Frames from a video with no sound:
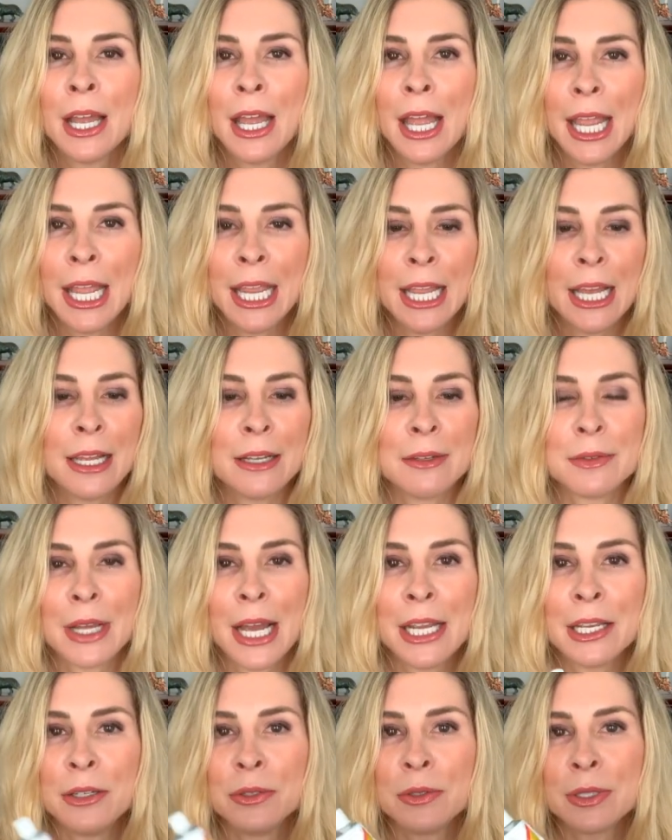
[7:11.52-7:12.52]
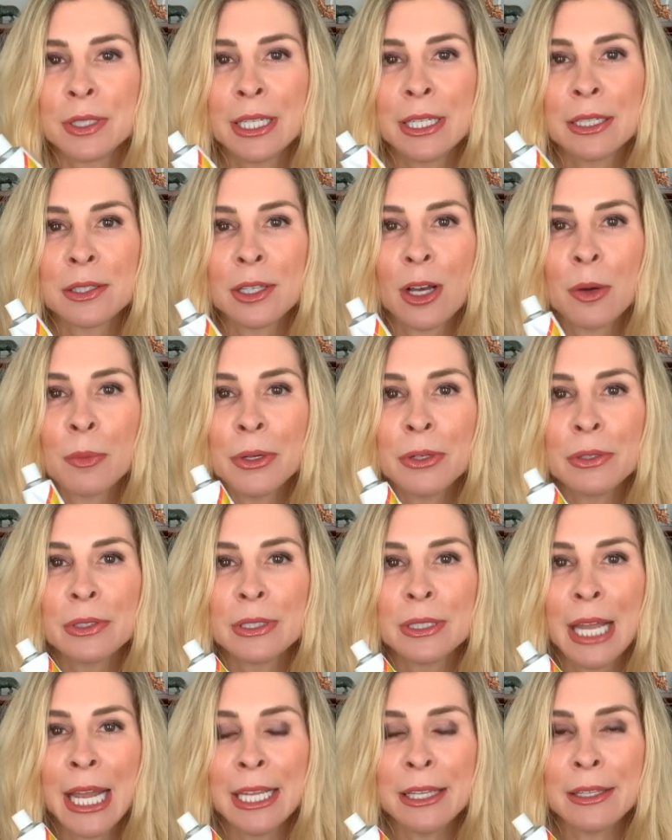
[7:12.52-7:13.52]
And I use this
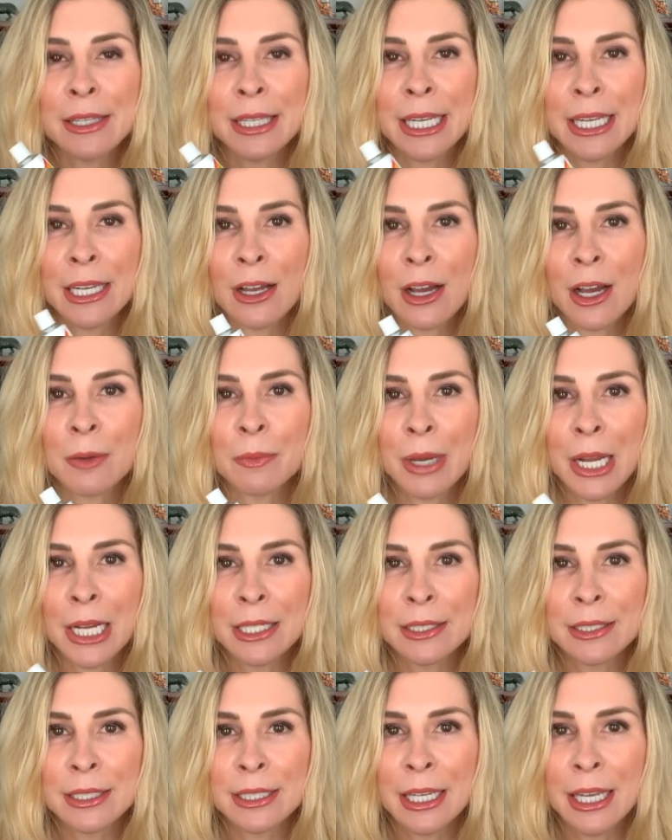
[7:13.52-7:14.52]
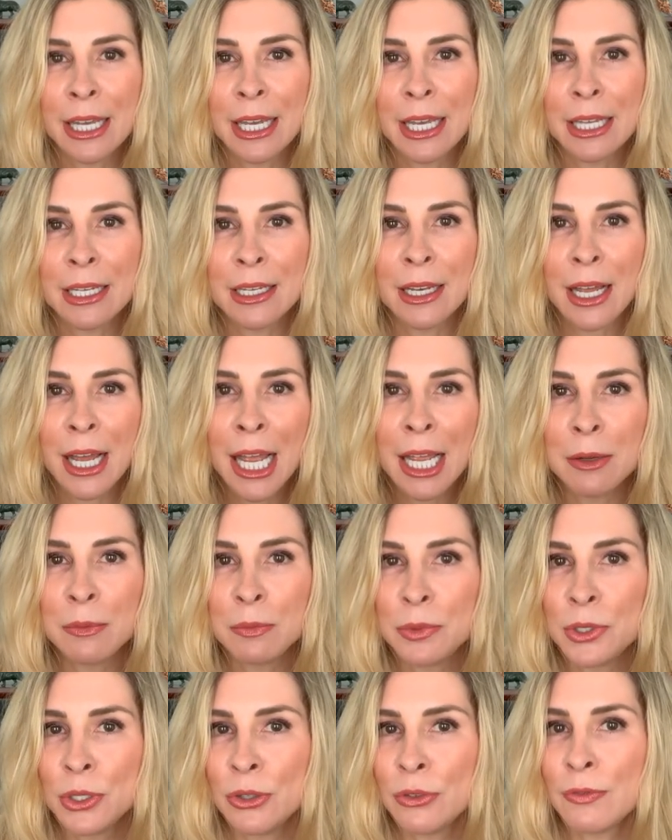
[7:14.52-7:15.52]
almost nightly on my skin.
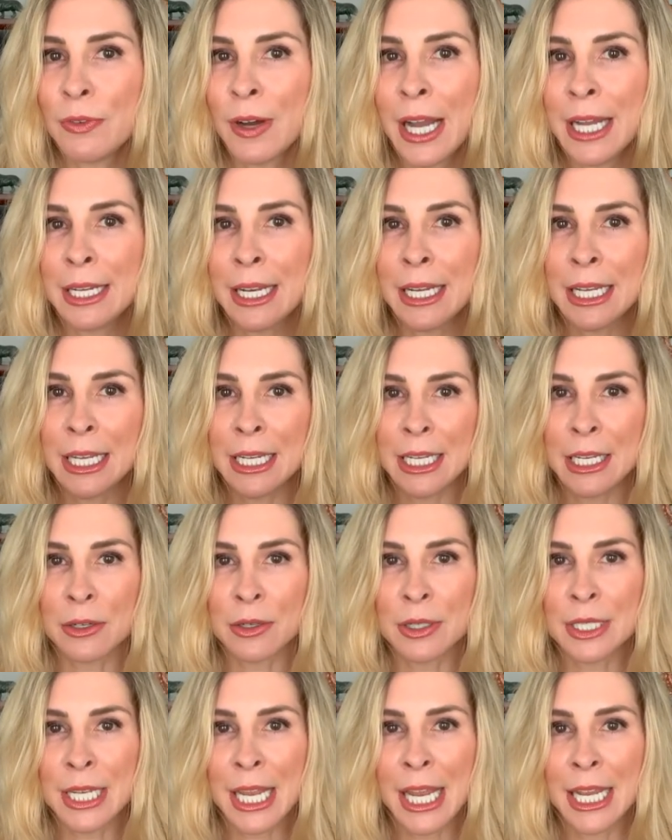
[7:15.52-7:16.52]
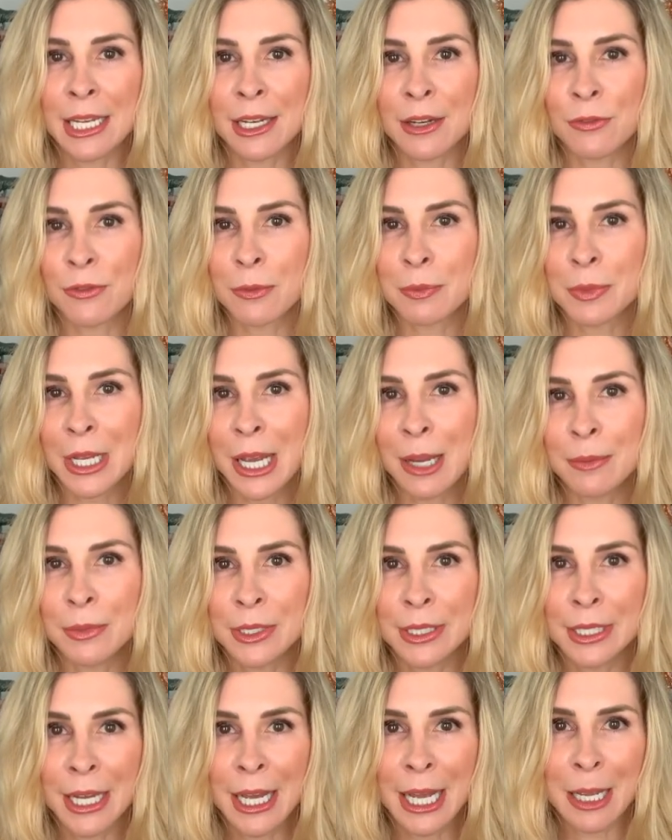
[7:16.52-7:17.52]
I do find I get irritated from time
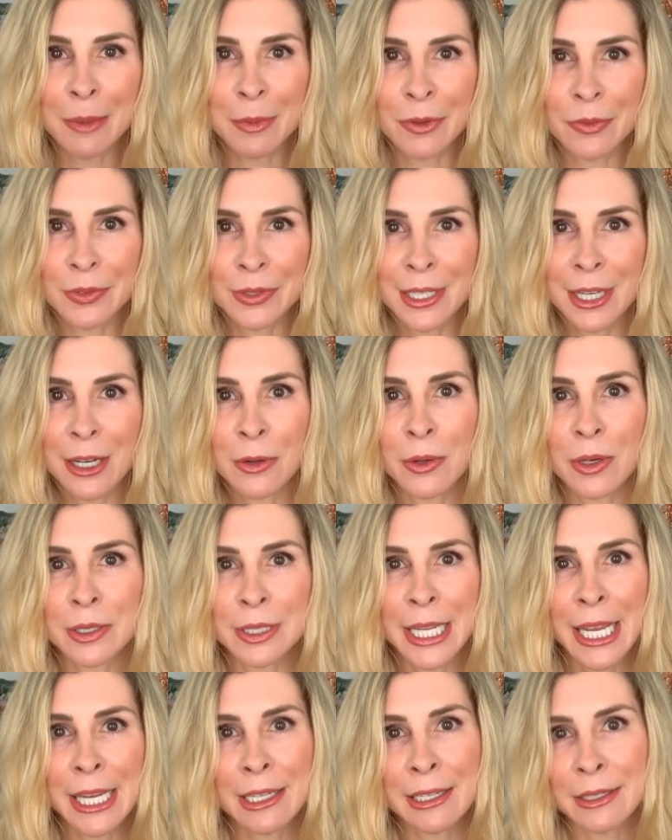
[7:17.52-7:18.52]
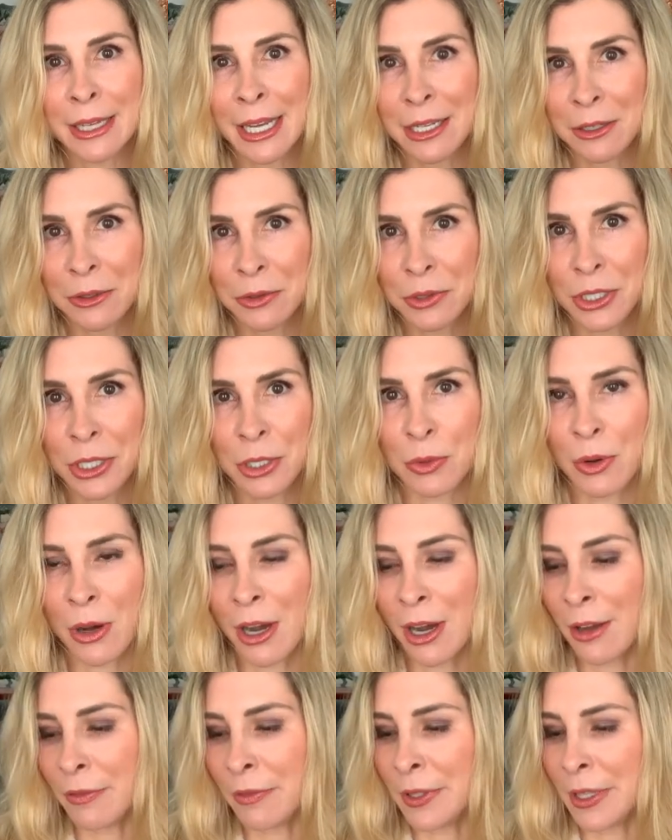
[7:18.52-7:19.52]
to time. If so, I'll take a night or two
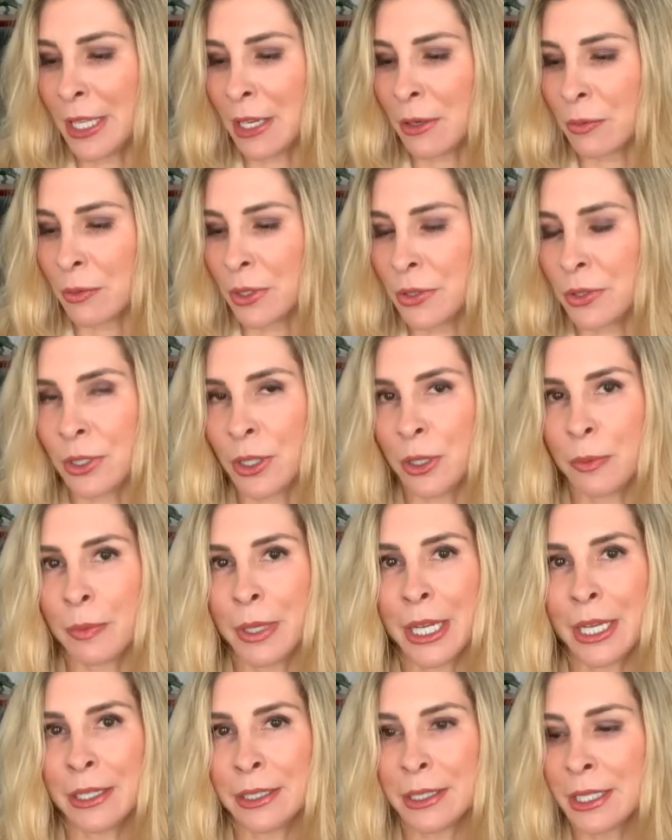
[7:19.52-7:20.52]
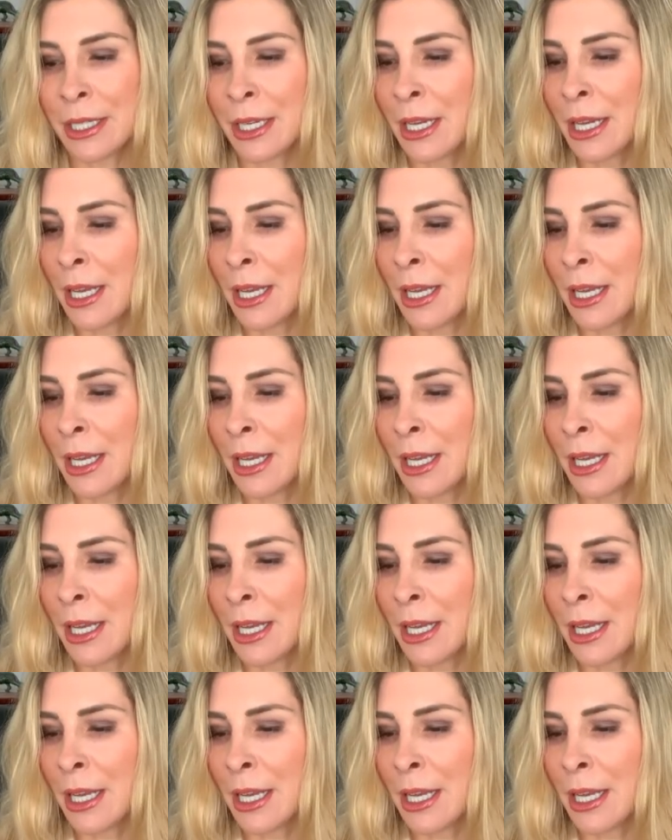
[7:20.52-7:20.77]
off and then resume it.